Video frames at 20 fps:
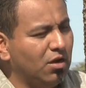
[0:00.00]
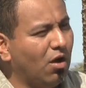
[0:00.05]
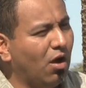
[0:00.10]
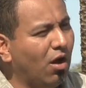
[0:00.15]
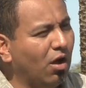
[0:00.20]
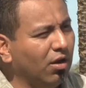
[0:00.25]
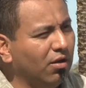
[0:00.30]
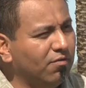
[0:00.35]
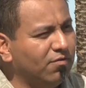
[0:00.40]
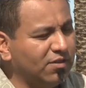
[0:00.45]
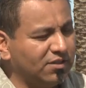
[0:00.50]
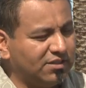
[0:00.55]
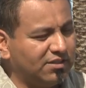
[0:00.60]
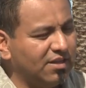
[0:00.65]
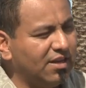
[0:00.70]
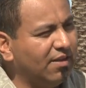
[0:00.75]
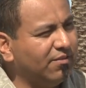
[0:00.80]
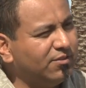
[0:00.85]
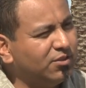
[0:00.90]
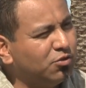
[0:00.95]
All of us
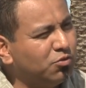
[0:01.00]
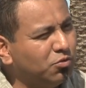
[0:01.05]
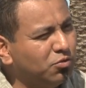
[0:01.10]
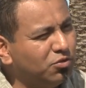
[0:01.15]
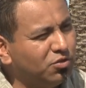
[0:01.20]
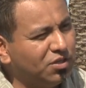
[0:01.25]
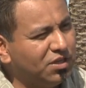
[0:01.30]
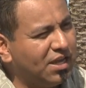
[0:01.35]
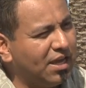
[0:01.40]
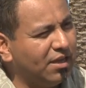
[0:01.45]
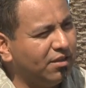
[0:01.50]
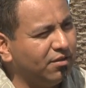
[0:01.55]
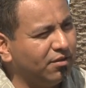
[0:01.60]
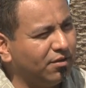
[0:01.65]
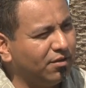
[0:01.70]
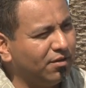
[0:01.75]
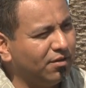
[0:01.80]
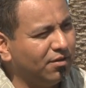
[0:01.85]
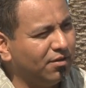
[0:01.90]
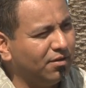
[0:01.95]
left school
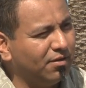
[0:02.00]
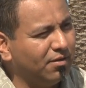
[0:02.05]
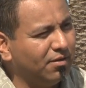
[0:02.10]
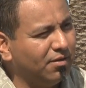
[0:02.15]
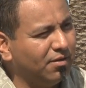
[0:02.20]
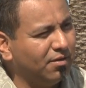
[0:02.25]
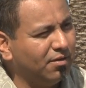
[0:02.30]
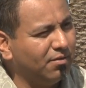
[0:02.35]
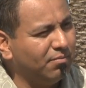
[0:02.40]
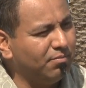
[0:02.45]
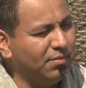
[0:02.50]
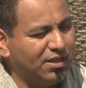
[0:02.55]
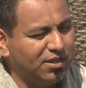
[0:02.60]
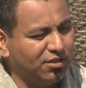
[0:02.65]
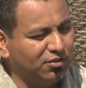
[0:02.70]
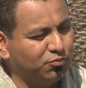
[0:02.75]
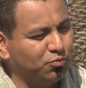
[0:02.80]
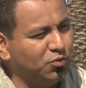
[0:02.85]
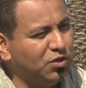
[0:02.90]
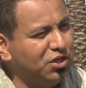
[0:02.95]
together
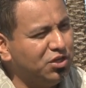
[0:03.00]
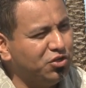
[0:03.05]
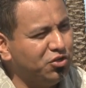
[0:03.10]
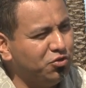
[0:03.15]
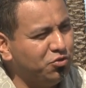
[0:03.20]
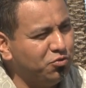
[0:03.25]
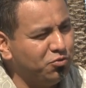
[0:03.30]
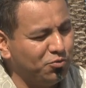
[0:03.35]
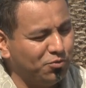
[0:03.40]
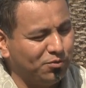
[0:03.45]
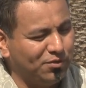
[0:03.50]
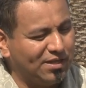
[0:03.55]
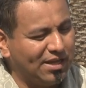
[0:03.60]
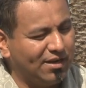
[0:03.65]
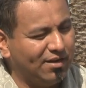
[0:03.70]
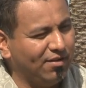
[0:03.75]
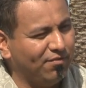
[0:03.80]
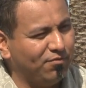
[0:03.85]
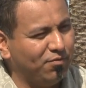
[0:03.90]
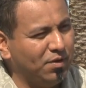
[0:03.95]
because we knew
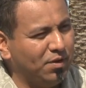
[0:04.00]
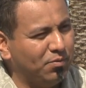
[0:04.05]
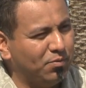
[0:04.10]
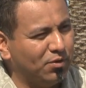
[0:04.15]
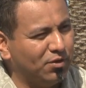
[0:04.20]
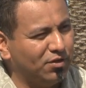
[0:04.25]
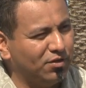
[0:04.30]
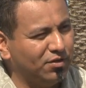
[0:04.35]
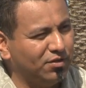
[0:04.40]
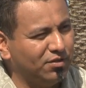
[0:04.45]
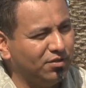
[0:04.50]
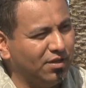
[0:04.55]
that if we were